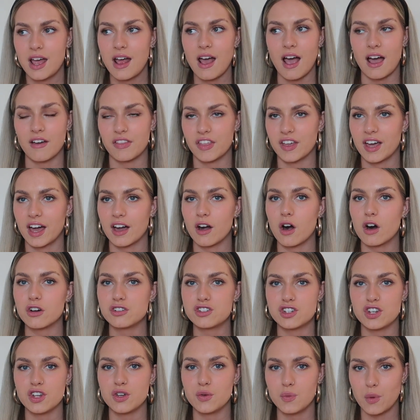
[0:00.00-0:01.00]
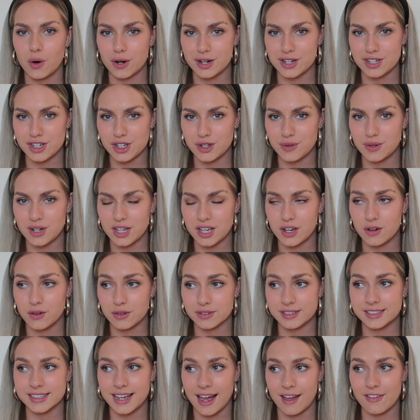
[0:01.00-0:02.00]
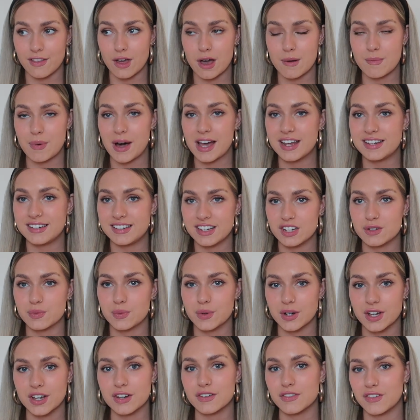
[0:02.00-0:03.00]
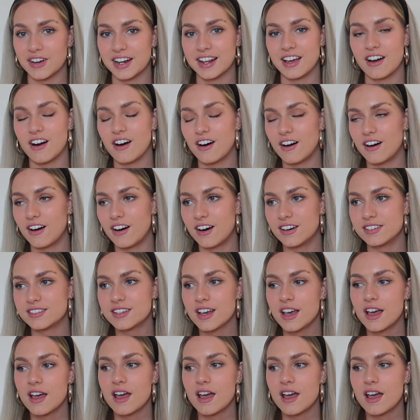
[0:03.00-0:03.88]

I think I got a 2-1 in uni altogether, but I did work really hard.